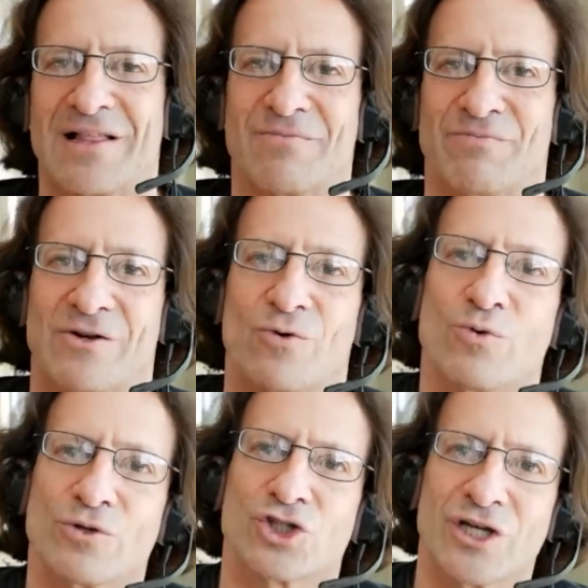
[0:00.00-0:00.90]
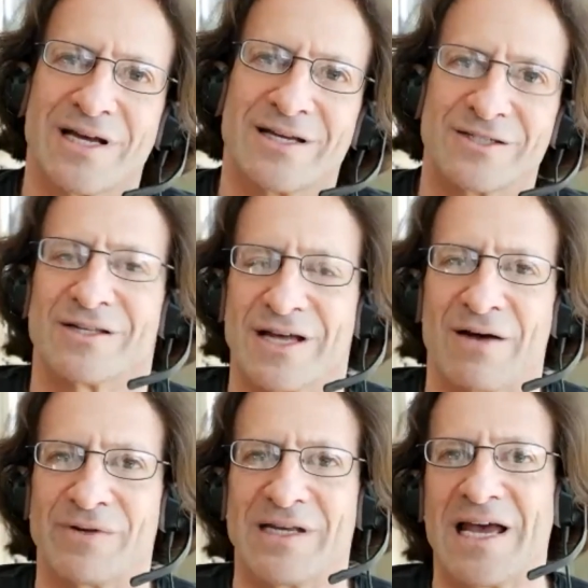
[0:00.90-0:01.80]
But all shares in the
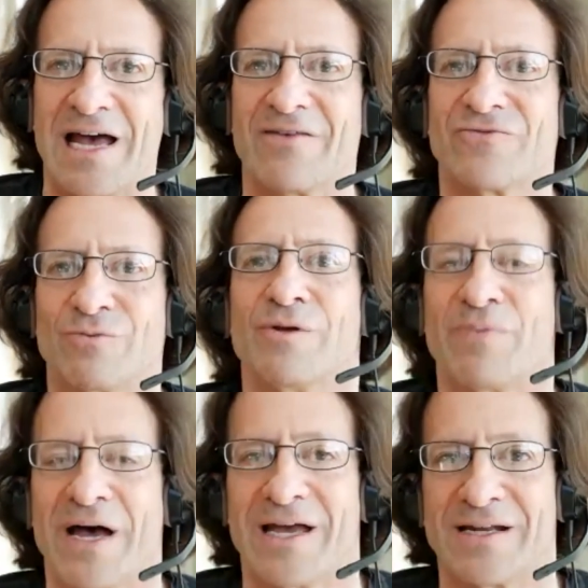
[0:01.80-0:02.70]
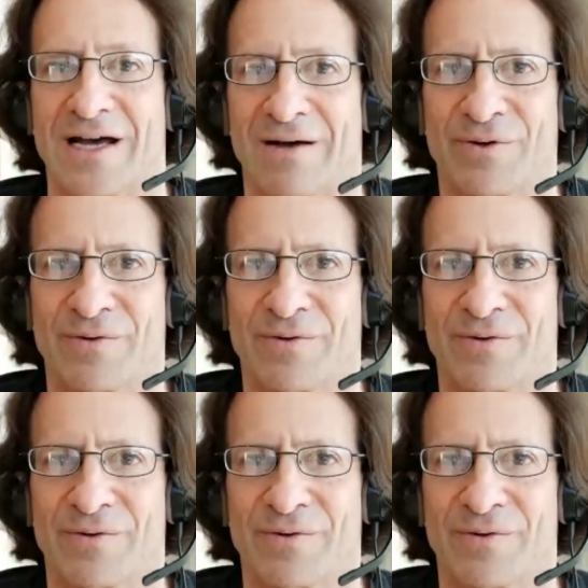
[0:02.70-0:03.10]
company have to be paid up,